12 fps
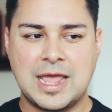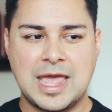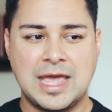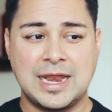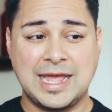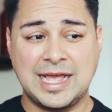
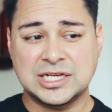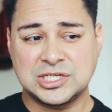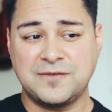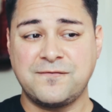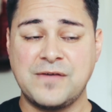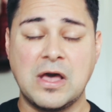And I
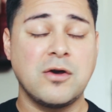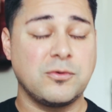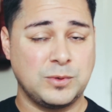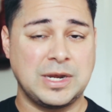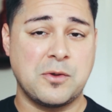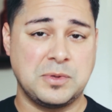actually
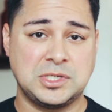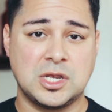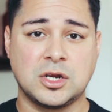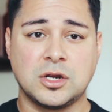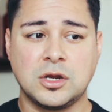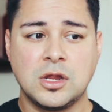felt when I was
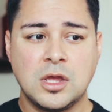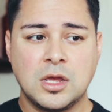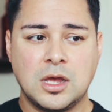younger